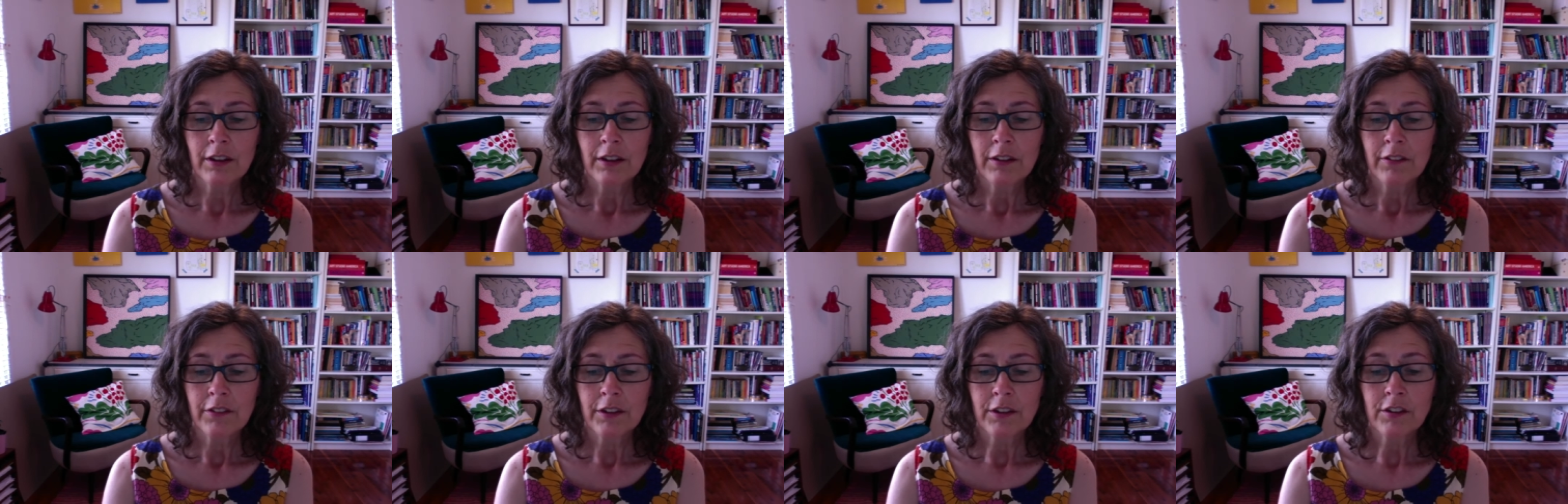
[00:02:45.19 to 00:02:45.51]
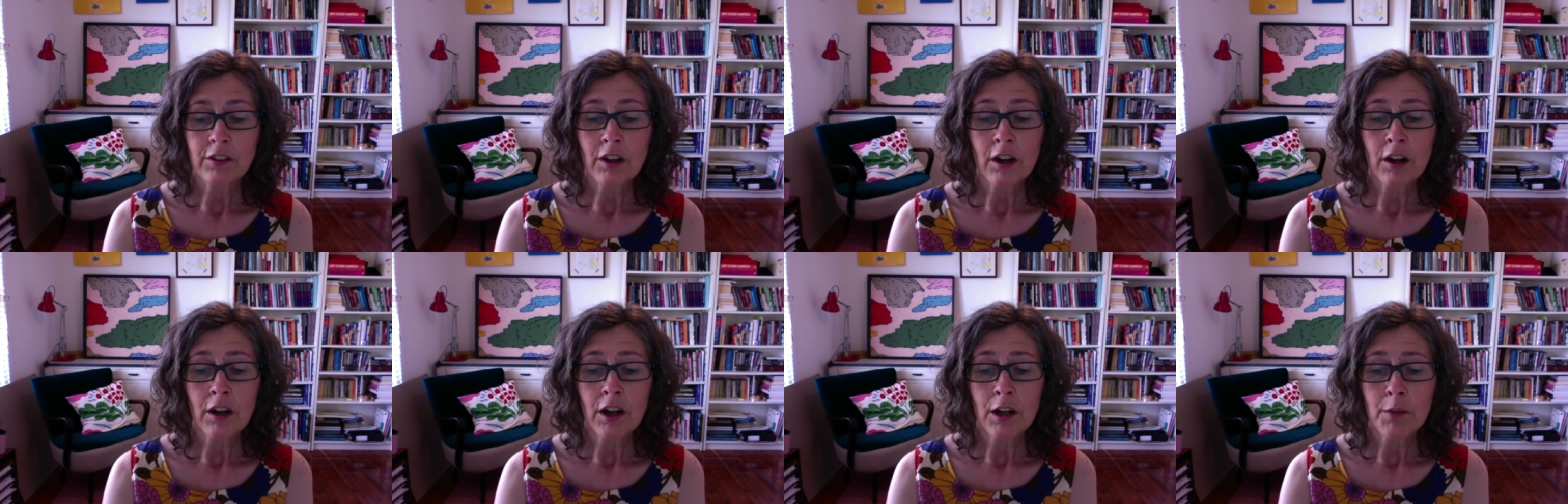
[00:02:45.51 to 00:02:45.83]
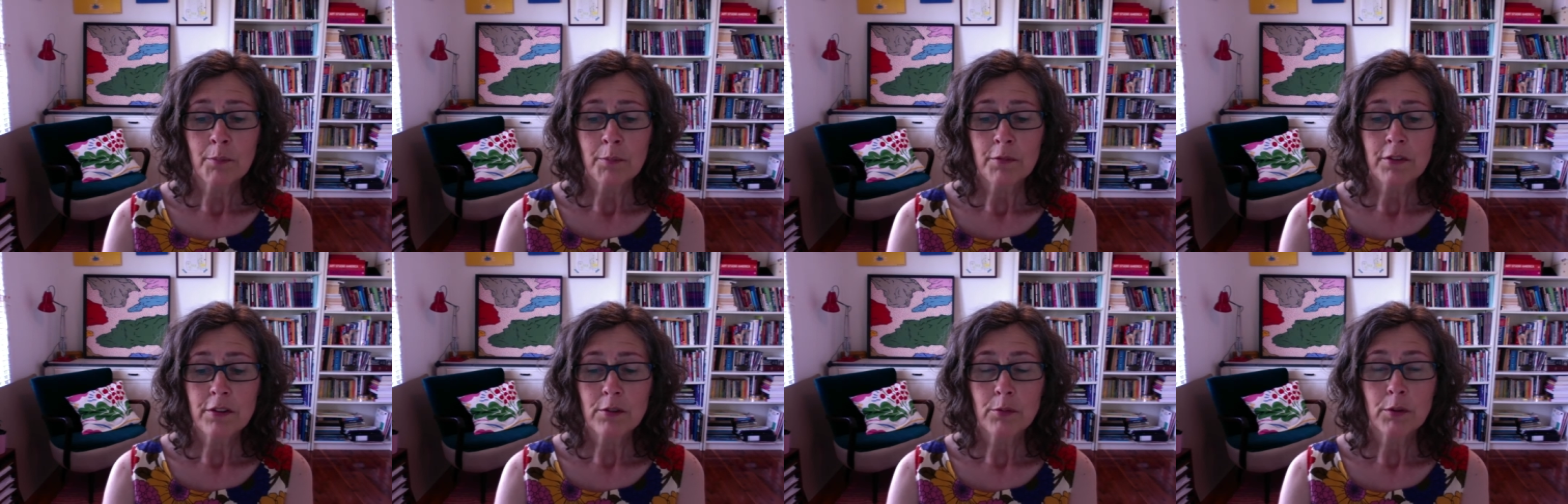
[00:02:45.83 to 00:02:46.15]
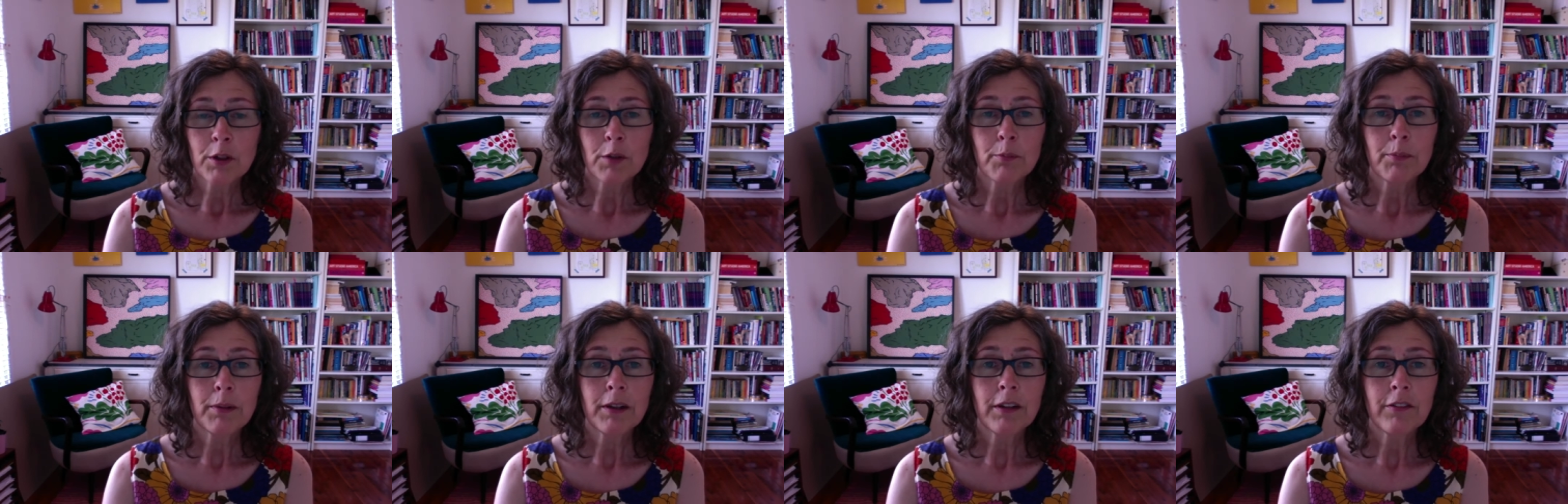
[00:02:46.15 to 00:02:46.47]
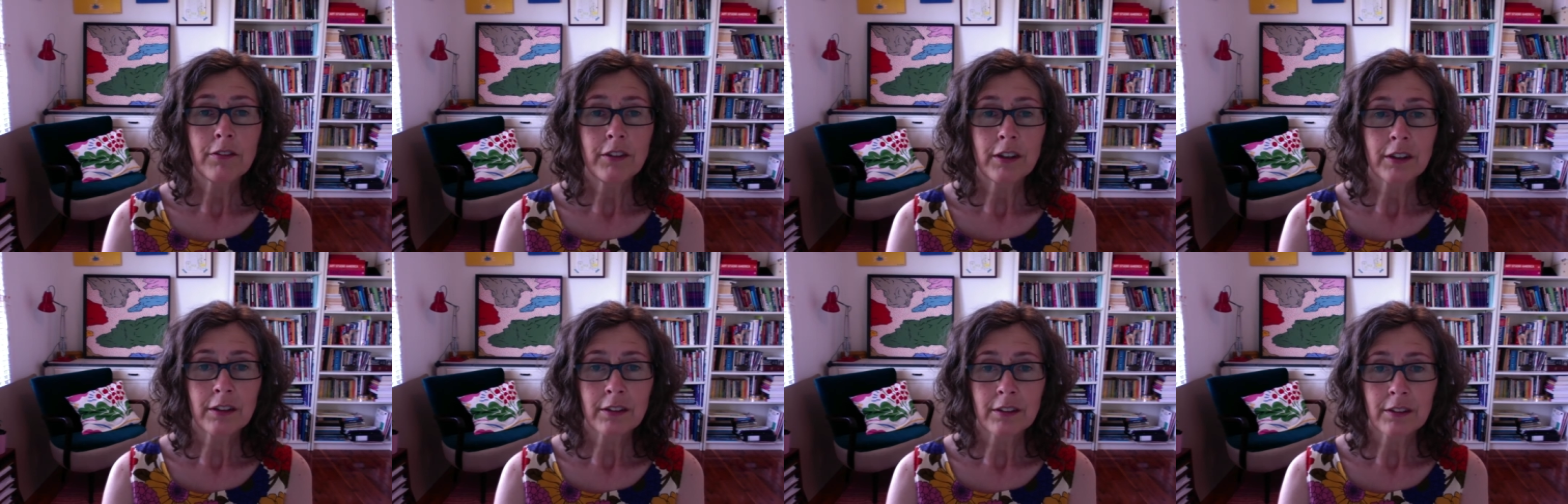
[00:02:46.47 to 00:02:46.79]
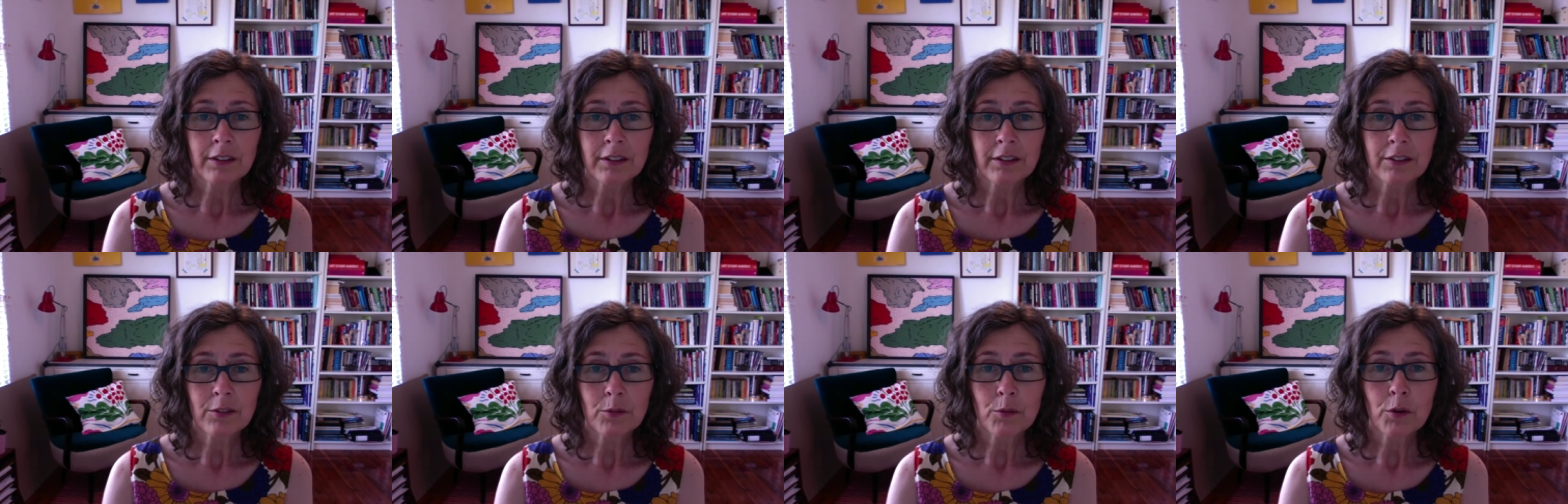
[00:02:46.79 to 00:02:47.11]
the times when oblivion
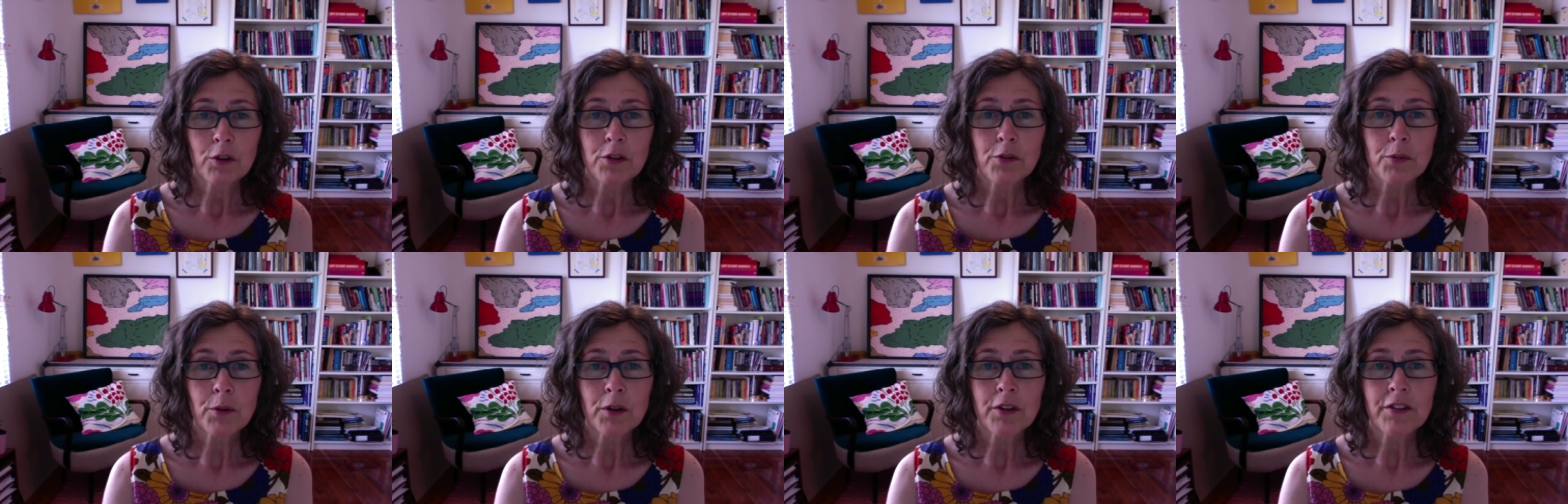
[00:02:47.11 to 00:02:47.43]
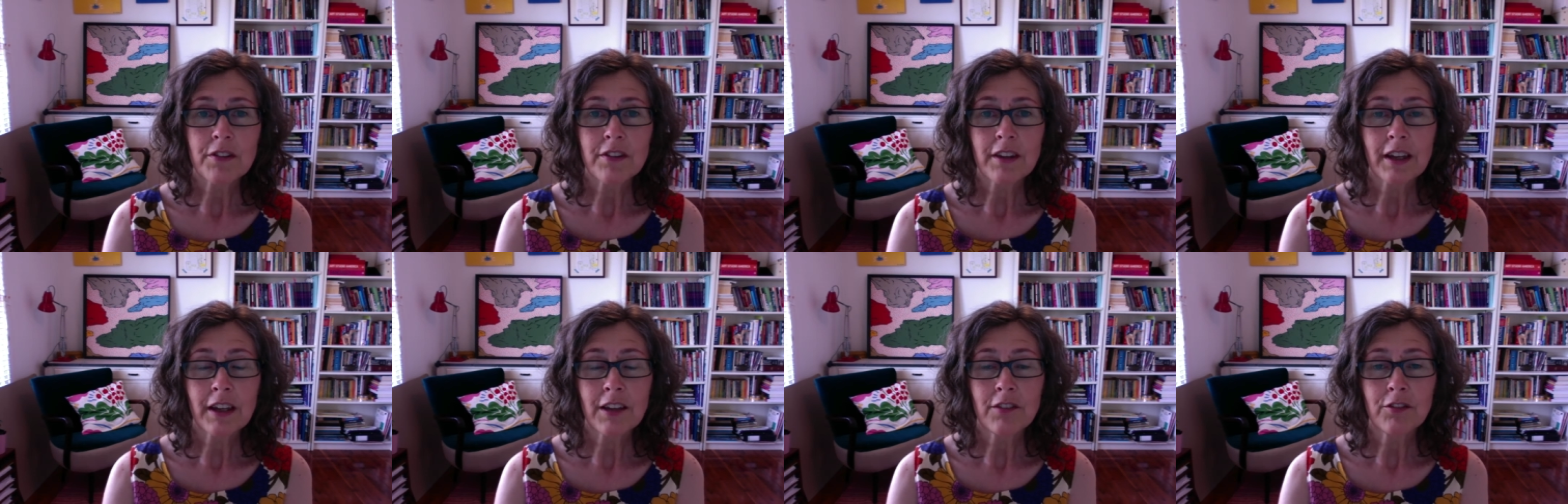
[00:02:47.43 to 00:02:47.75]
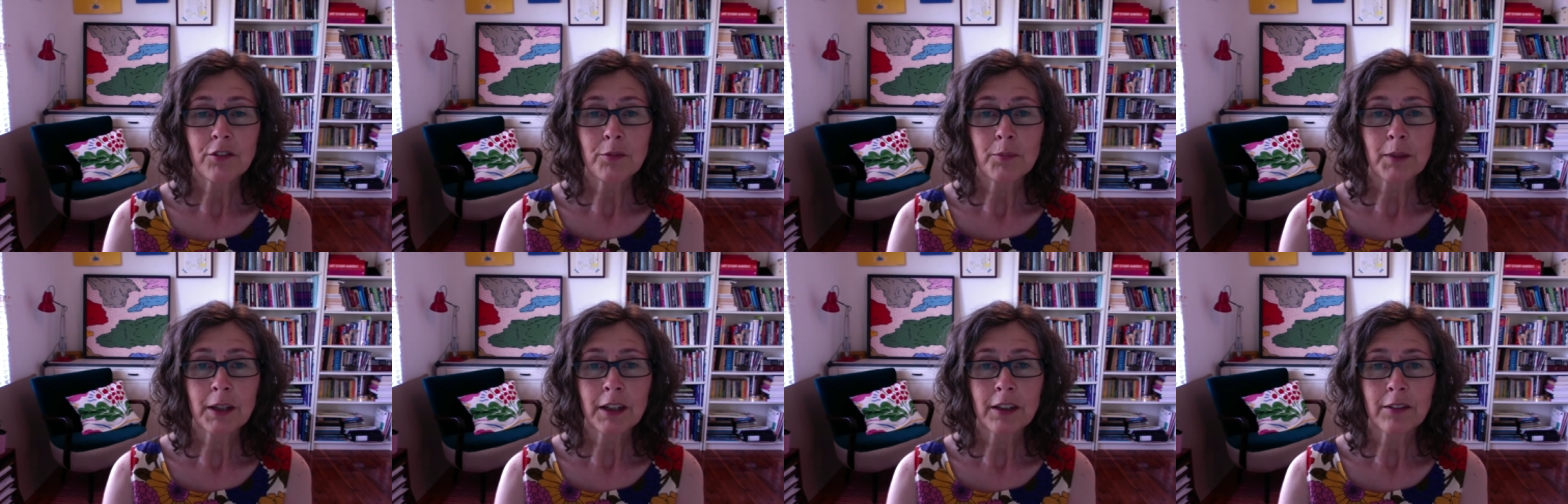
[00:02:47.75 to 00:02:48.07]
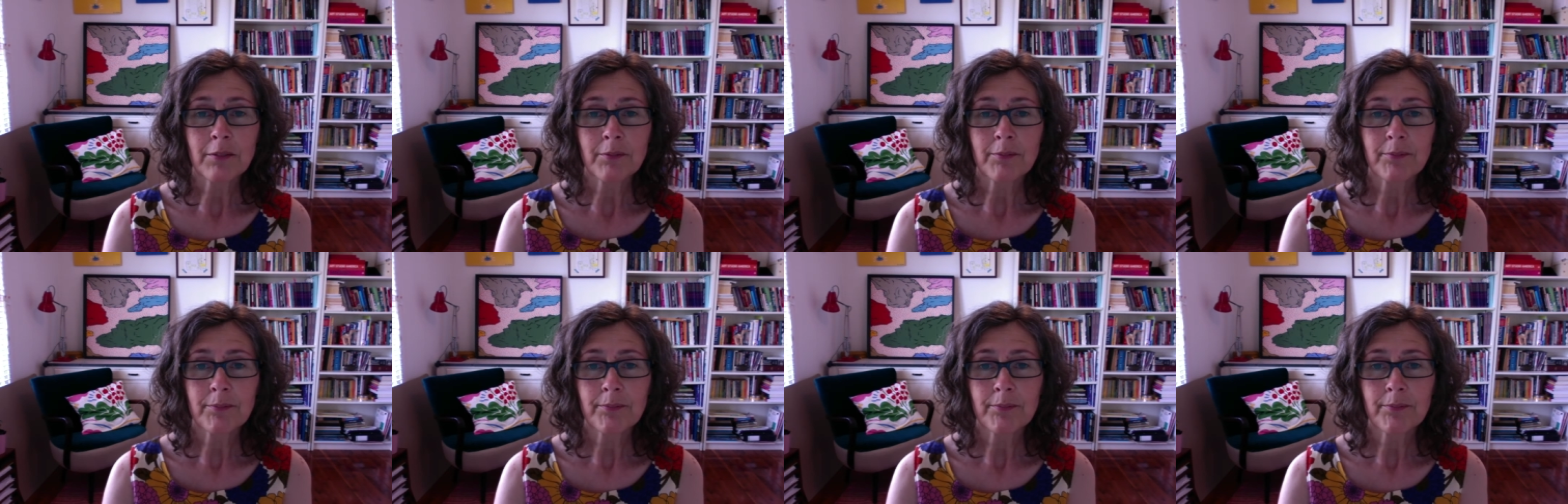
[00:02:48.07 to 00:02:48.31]
was what saved me.